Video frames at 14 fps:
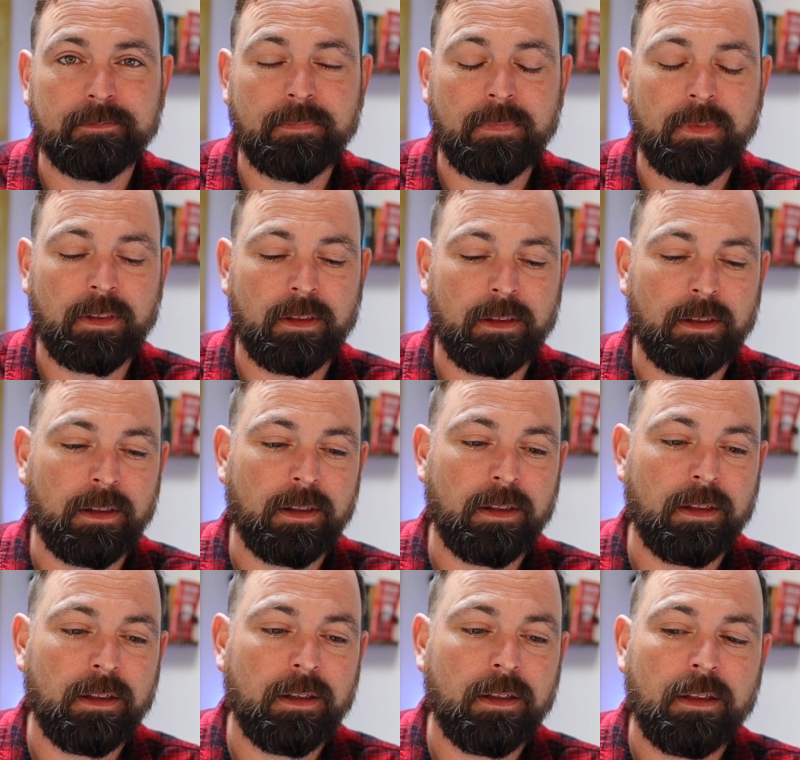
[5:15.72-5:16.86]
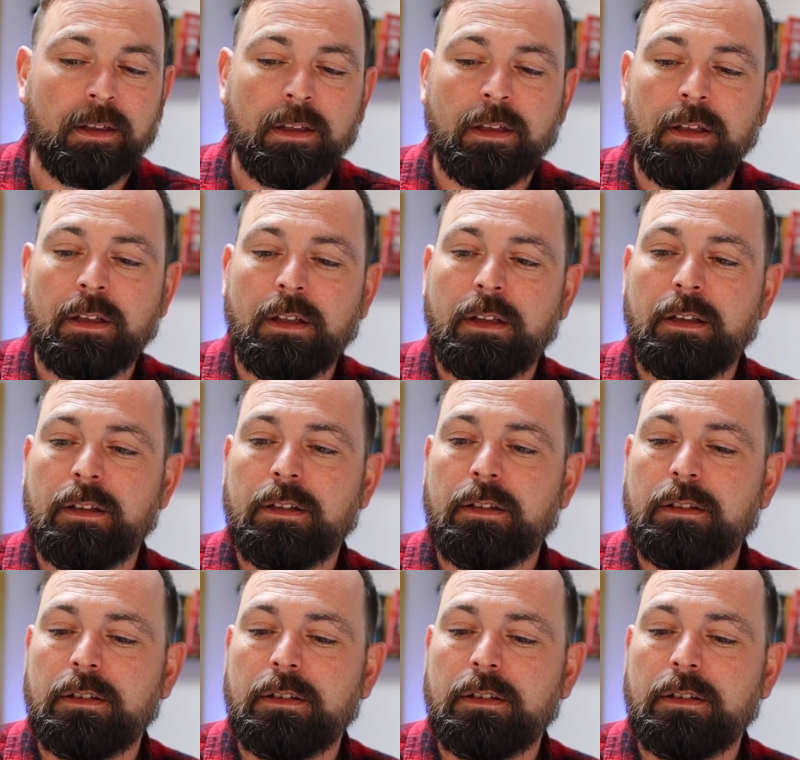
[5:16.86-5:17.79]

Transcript: Nothing is said.